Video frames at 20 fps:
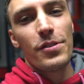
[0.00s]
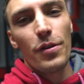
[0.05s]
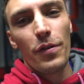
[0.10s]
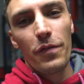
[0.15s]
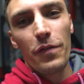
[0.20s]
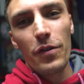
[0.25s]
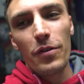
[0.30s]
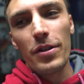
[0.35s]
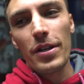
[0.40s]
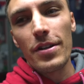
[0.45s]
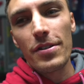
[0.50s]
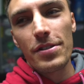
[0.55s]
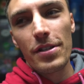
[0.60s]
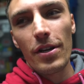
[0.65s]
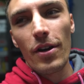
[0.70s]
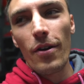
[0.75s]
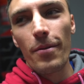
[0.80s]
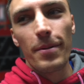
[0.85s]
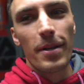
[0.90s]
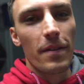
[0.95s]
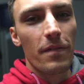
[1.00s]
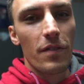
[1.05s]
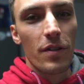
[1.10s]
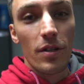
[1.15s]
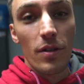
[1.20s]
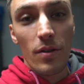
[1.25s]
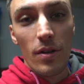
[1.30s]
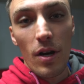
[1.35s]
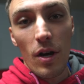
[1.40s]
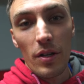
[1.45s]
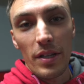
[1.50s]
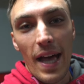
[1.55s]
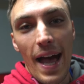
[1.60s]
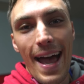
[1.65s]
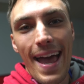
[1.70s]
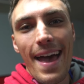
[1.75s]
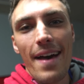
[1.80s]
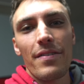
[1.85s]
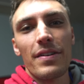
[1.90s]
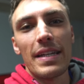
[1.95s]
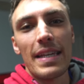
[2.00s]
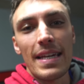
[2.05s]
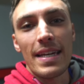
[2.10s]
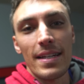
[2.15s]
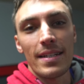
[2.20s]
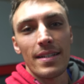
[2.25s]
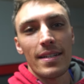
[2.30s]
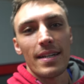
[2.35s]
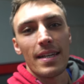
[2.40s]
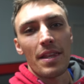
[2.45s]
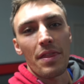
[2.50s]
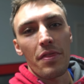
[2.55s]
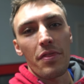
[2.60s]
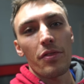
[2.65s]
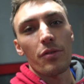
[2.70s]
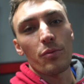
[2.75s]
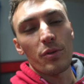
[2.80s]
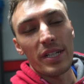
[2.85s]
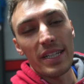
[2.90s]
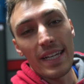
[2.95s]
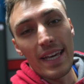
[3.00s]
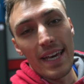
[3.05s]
So a few years ago, I made a video called I Haven't Eaten in Three